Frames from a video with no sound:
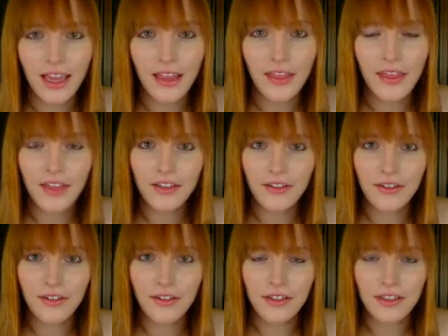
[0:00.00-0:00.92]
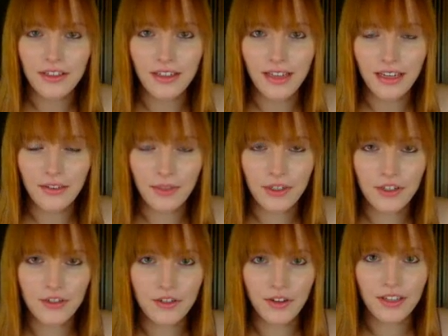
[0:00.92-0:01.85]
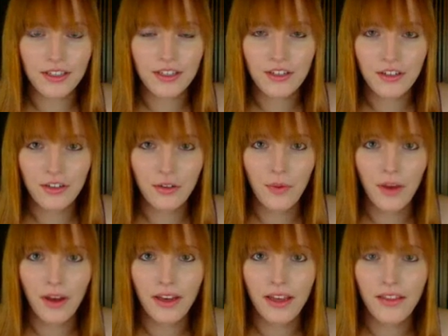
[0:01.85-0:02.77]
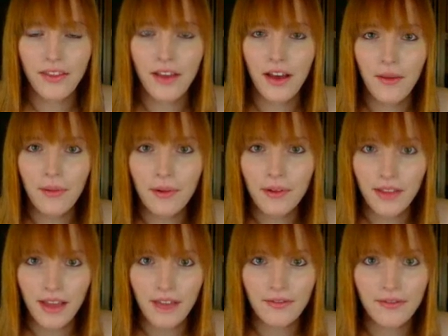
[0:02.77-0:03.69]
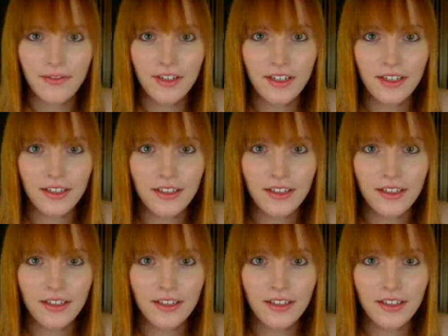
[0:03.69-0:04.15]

and then you can select which transition you want at the upper left.